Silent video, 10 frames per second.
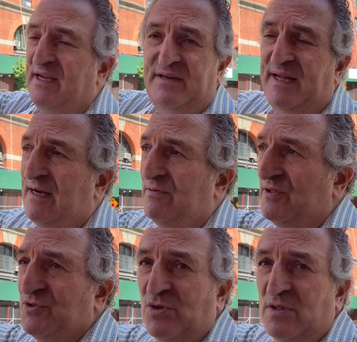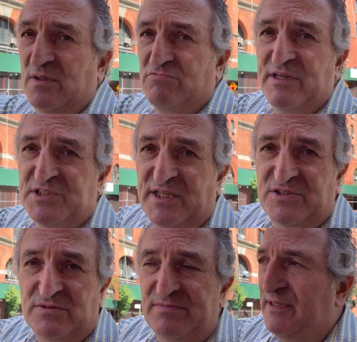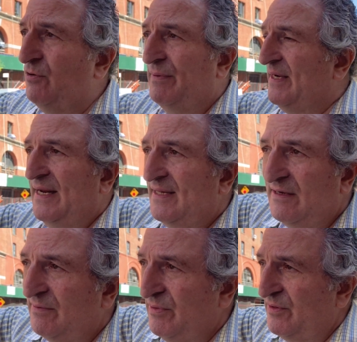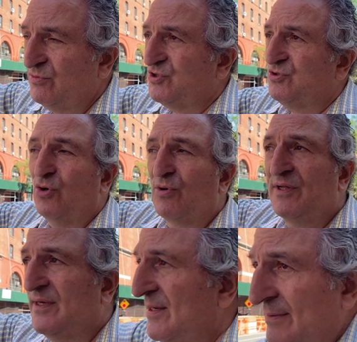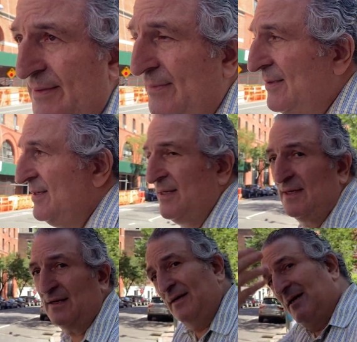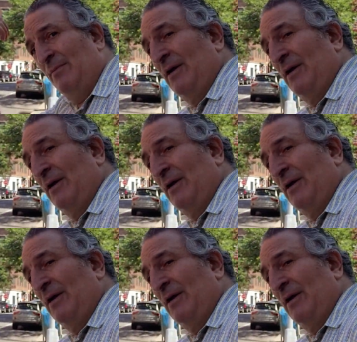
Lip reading: here now is all residential. They don't make anything here anymore. They don't store anything here anymore. Come